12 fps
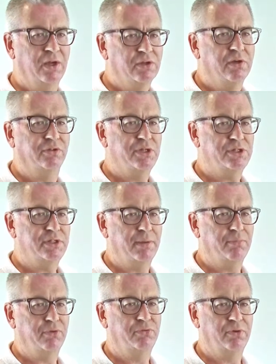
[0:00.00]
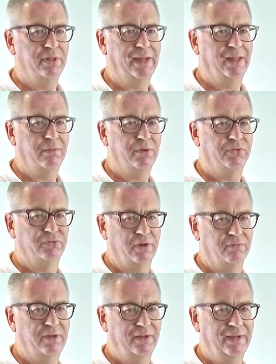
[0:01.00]
So I'll just step you through the elements
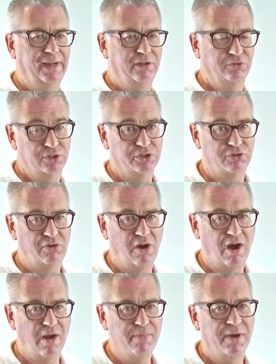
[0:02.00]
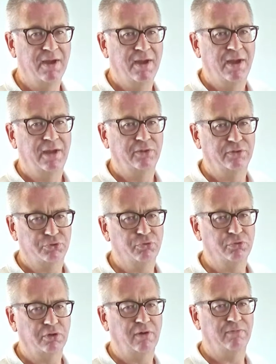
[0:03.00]
of it, and I'll describe the
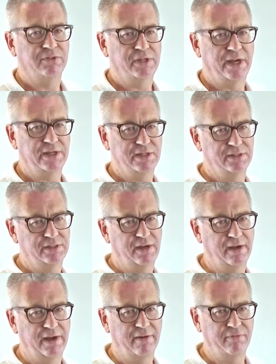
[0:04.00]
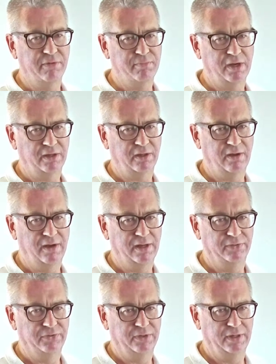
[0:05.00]
sort of conversations I have with my
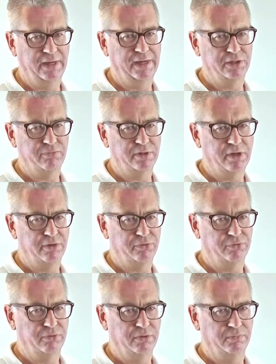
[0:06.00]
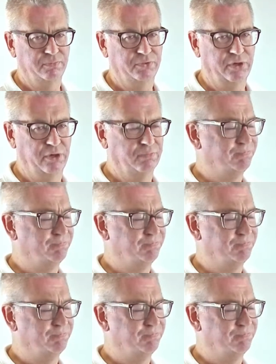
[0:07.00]
clients as we go through it. So